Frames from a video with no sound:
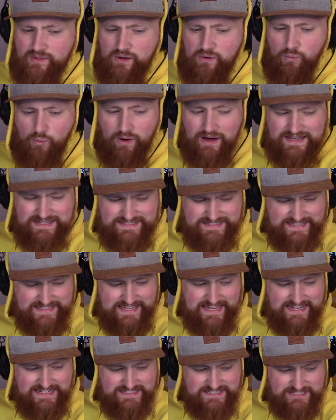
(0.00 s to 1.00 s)
Why is the
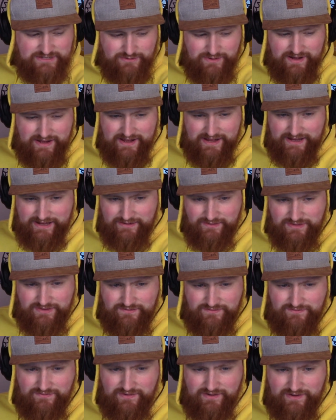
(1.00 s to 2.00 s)
gain so high? What the
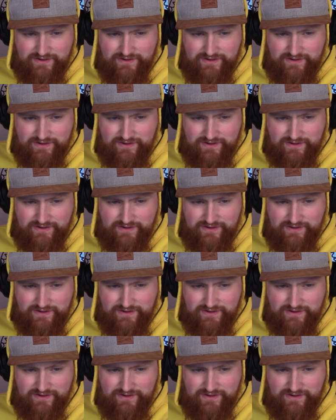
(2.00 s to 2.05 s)
fuck?